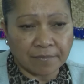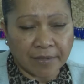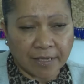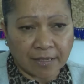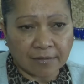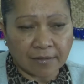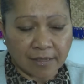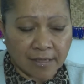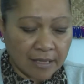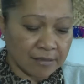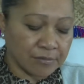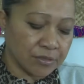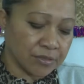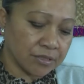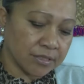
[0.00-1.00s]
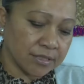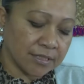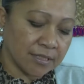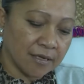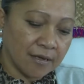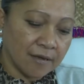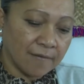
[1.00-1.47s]
back the
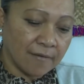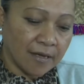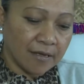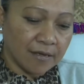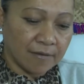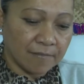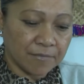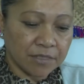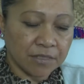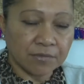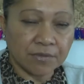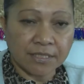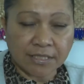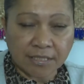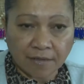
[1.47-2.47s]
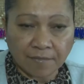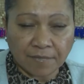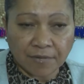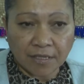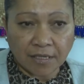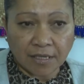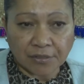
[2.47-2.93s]
cartridges to
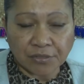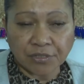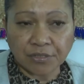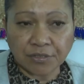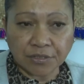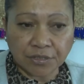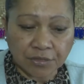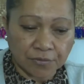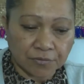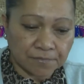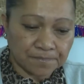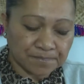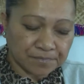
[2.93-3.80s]
receive the extra 2.